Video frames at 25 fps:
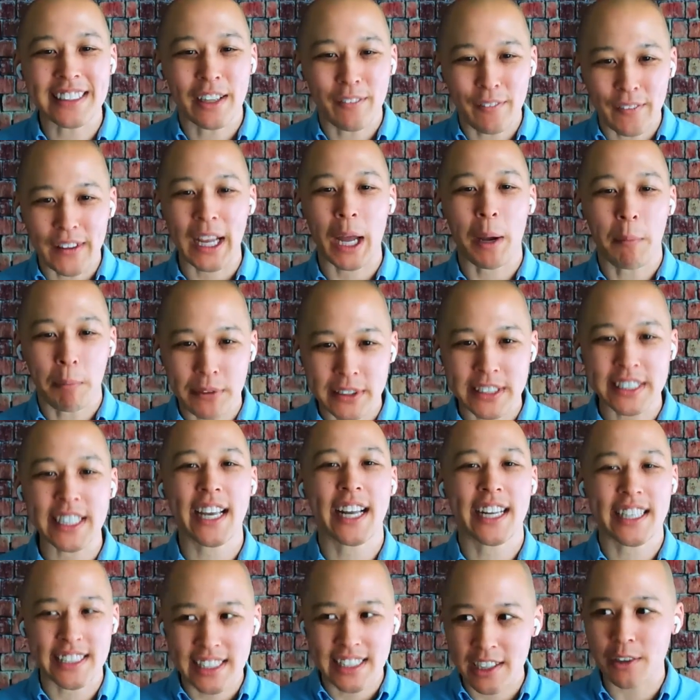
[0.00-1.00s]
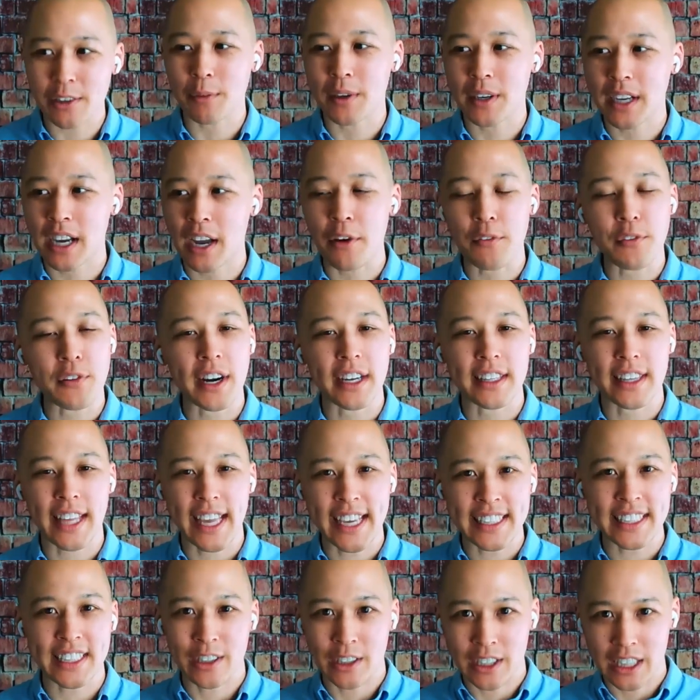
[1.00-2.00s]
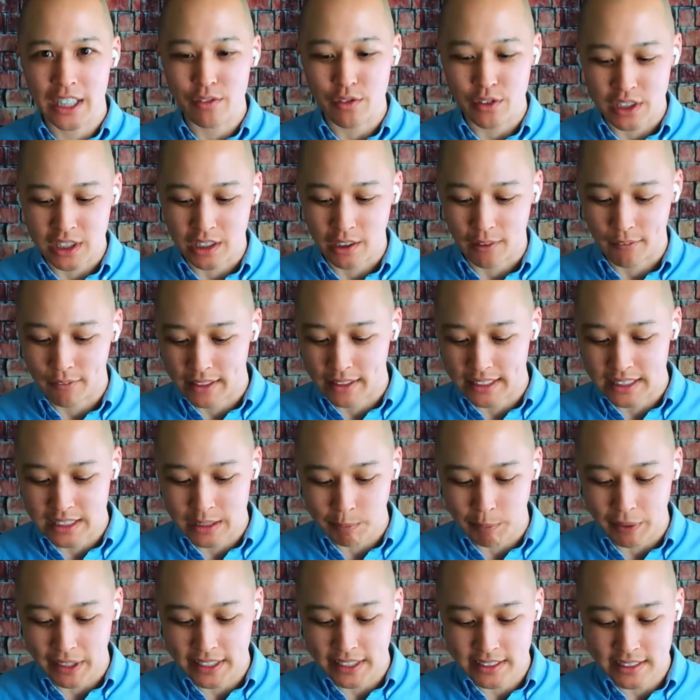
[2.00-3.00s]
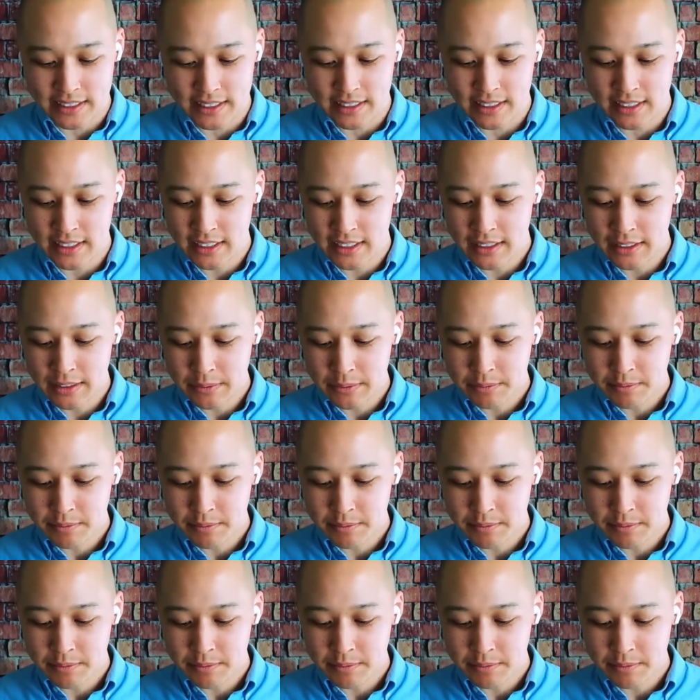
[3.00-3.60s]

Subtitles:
myself a couple seconds here to recover. I like that you give yourself that space.